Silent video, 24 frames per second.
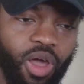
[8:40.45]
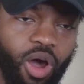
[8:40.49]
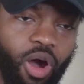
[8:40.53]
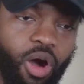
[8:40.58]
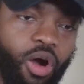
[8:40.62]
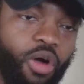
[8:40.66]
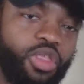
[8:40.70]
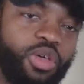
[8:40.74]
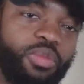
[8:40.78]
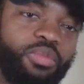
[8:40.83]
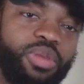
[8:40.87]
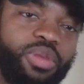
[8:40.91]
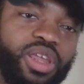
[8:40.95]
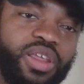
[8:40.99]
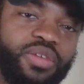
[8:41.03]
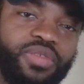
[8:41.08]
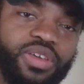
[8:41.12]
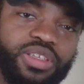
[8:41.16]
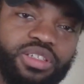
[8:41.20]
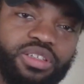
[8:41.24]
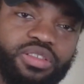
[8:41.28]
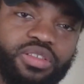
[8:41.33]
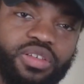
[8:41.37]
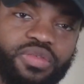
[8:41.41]
all the
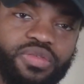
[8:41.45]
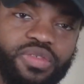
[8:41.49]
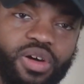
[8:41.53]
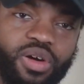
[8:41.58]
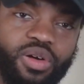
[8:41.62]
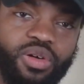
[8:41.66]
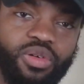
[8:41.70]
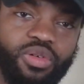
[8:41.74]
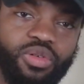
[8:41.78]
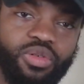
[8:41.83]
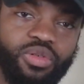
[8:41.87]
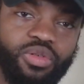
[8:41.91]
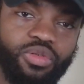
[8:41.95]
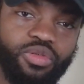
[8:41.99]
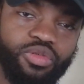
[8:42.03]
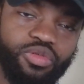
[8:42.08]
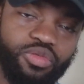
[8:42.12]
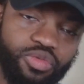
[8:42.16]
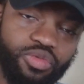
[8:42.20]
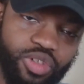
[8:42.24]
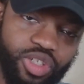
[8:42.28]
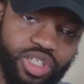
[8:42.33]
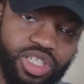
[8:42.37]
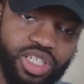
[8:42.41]
benefits of the phone
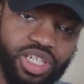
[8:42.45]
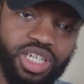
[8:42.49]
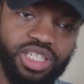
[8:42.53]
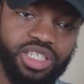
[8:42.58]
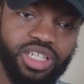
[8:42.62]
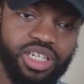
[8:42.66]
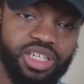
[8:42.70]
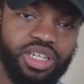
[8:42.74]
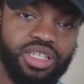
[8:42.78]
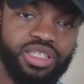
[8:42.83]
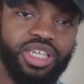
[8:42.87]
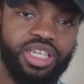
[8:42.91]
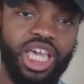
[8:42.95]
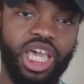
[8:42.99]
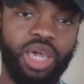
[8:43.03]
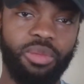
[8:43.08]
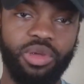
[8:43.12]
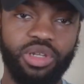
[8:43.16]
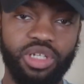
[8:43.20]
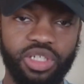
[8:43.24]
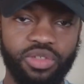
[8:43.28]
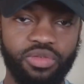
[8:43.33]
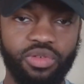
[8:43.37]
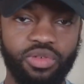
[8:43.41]
for just
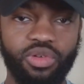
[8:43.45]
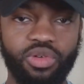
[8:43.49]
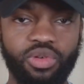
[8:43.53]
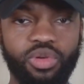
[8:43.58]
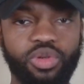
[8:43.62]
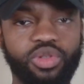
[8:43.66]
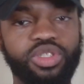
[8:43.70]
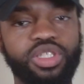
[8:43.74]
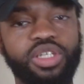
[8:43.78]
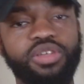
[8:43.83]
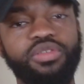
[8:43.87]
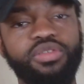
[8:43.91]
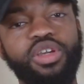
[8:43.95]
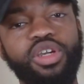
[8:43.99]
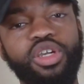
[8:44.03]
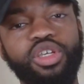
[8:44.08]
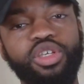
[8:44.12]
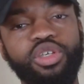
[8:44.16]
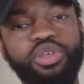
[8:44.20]
entertainment, just for cool stuff.